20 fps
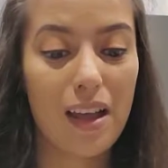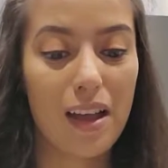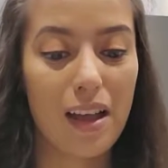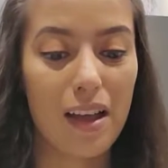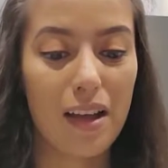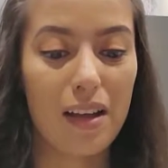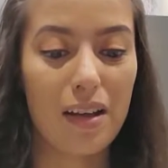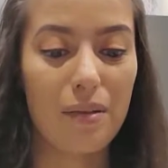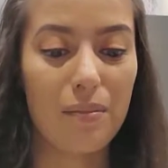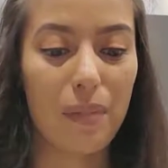
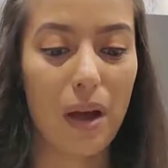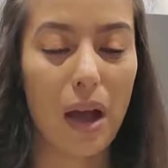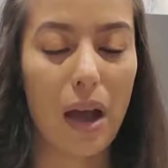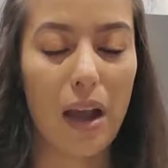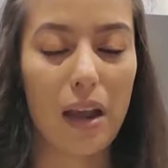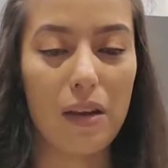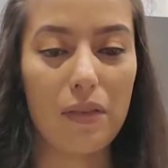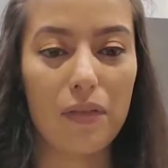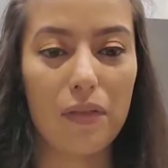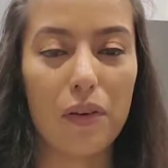Um,
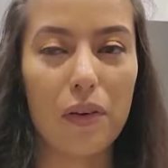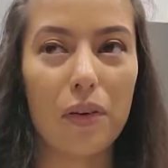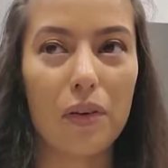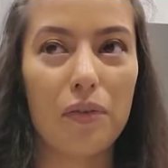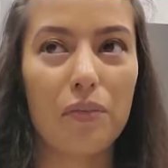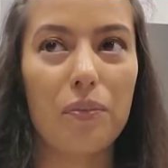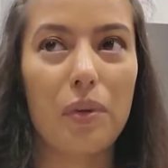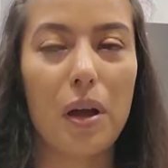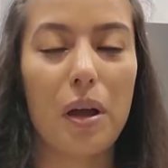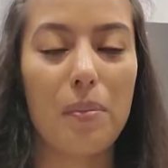I've
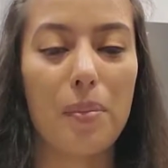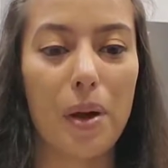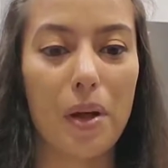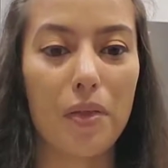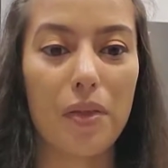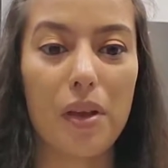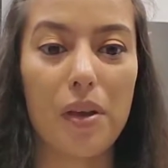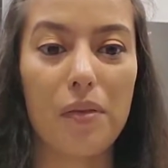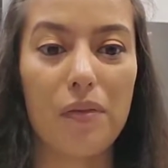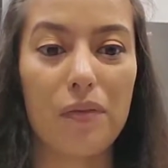heard
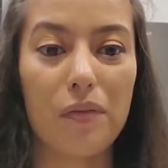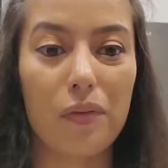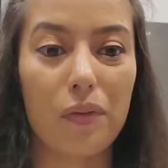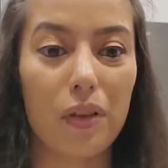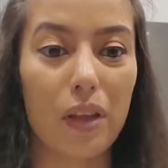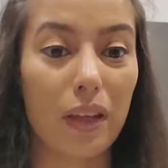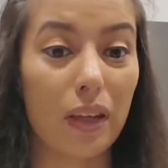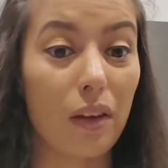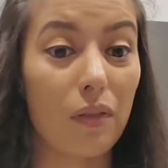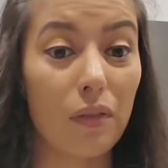about them for
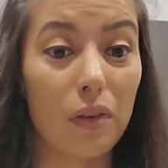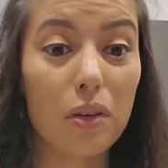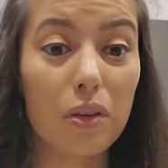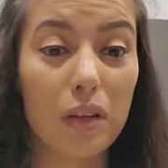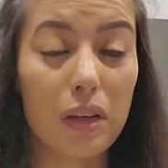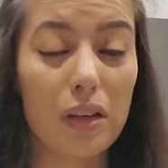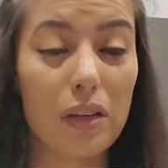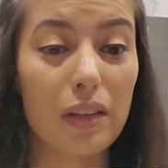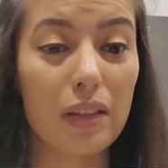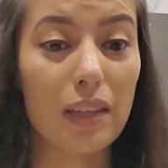like a few
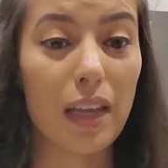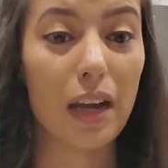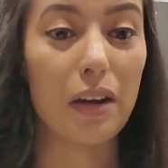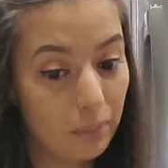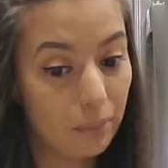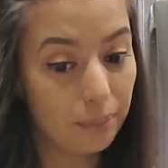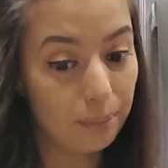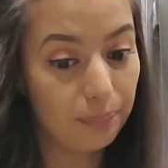years now.